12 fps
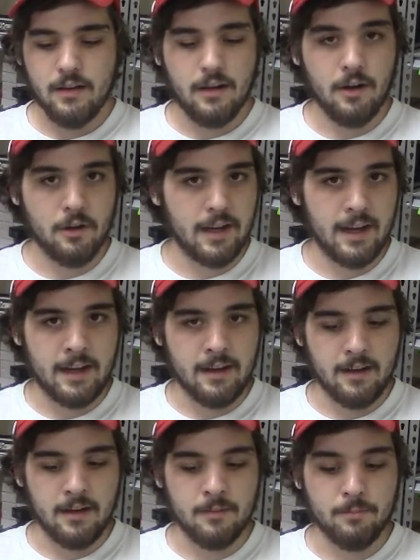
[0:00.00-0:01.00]

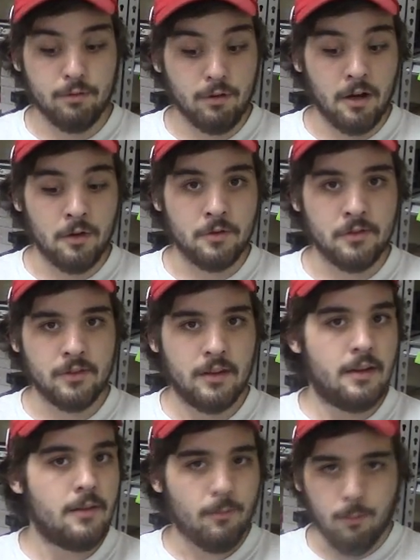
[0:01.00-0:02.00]
Okay, pros.
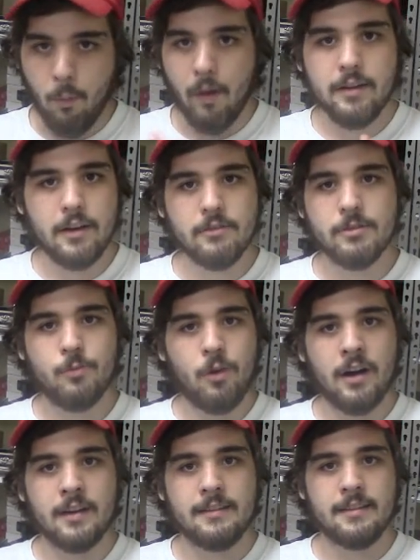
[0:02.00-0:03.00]
100
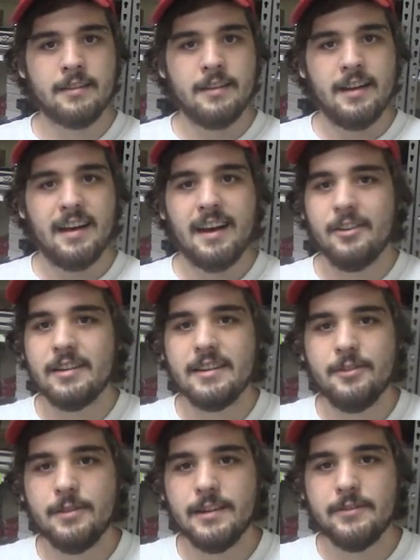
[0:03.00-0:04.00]
watts. How can
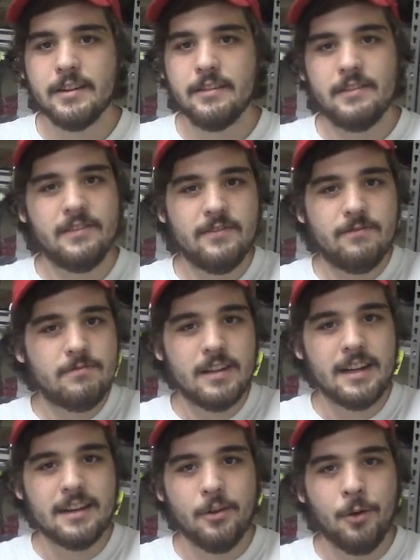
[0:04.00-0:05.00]
you even
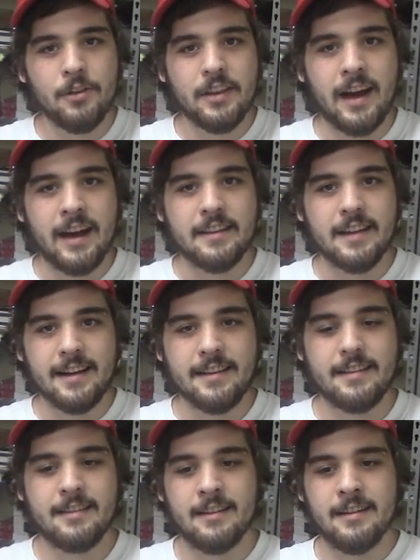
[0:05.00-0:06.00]
ignore that?
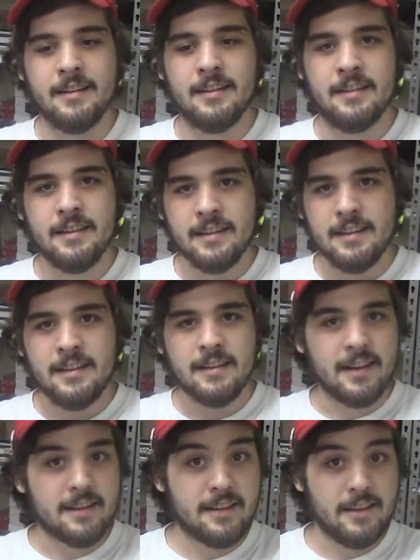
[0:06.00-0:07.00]
That's
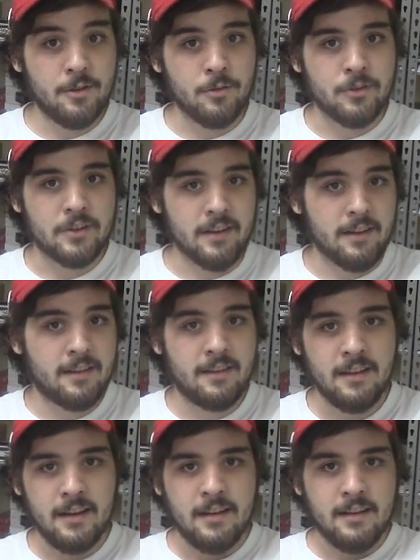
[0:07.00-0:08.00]
huge.
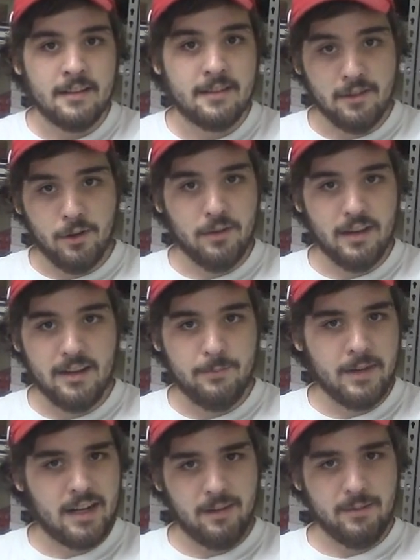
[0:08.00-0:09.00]
It's slowly
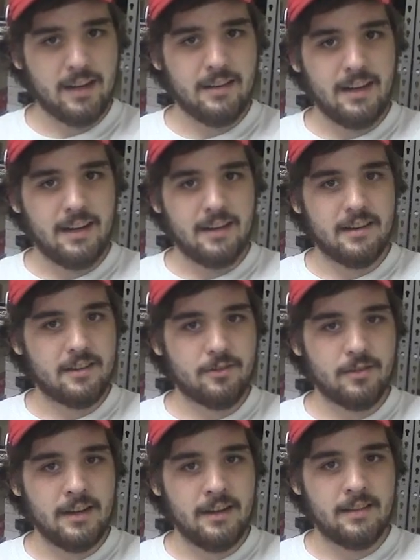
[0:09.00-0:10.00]
becoming the
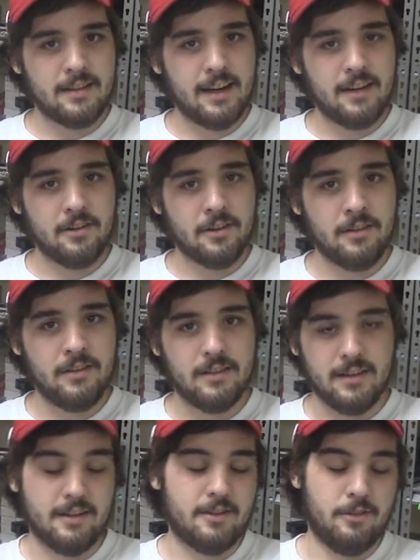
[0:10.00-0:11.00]
industry standard.
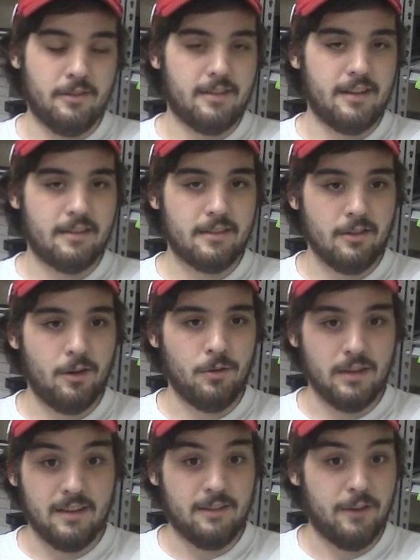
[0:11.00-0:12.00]
I shouldn't say
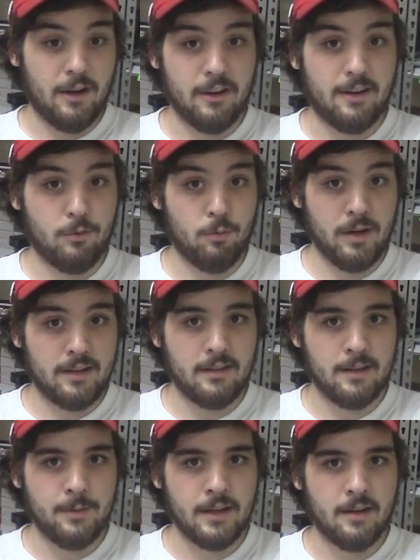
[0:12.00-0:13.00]
slowly. It's very
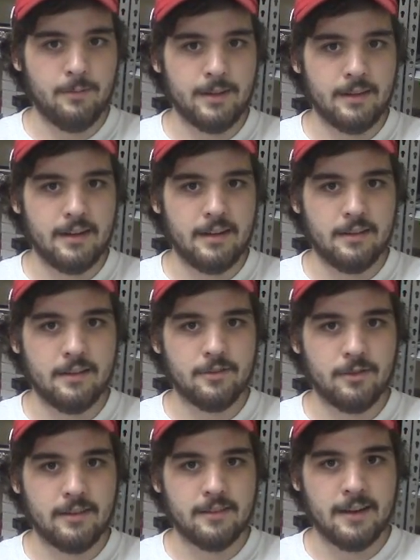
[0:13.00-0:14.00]
quickly becoming the
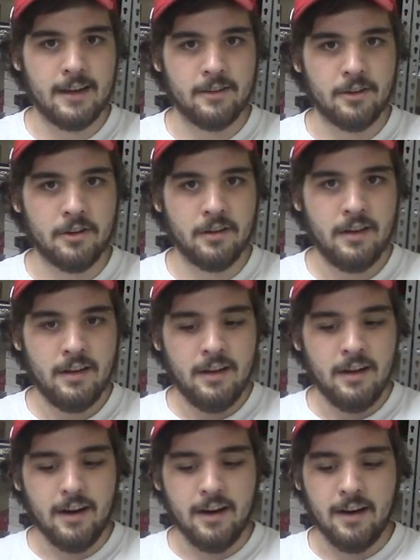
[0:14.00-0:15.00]
industry standard.
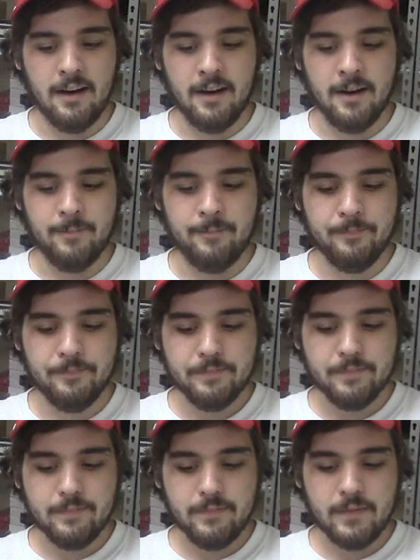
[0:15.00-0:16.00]

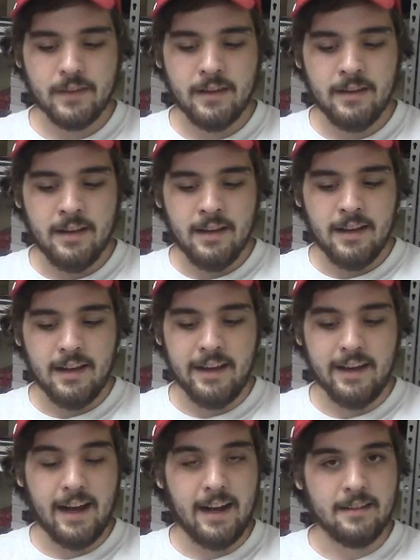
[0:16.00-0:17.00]

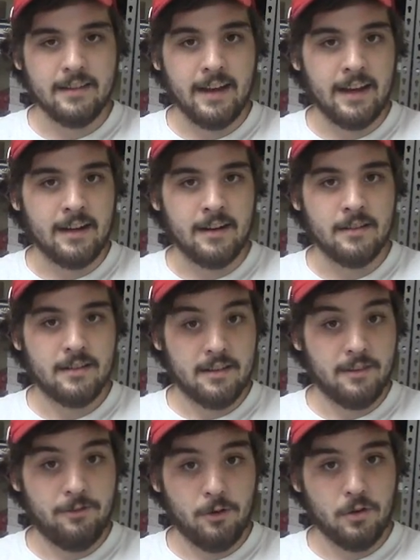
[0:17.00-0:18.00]
It has
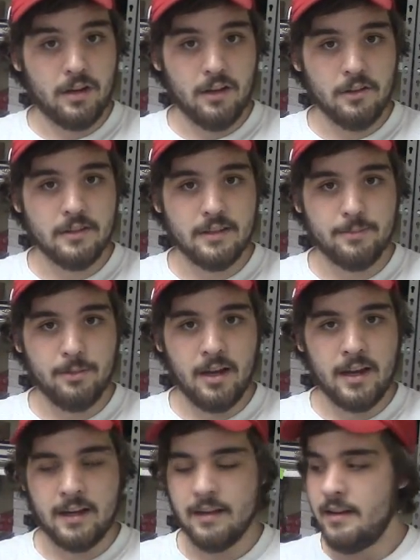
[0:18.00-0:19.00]
the full color
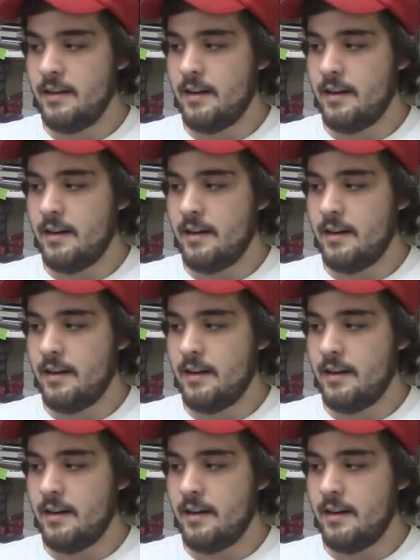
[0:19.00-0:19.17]
display.